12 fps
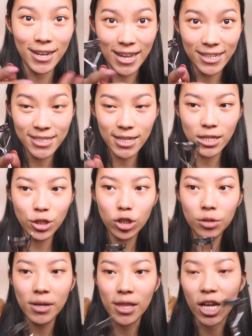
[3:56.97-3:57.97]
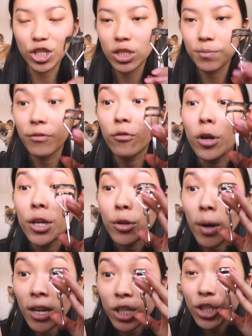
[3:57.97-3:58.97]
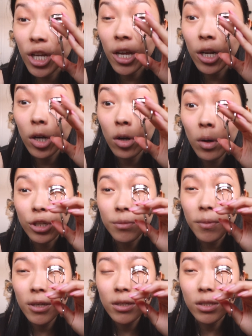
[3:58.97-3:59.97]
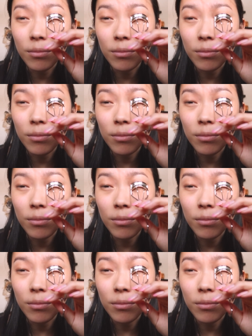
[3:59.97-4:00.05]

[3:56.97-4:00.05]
Next, I like to curl my lashes before I do eyeshadow, just because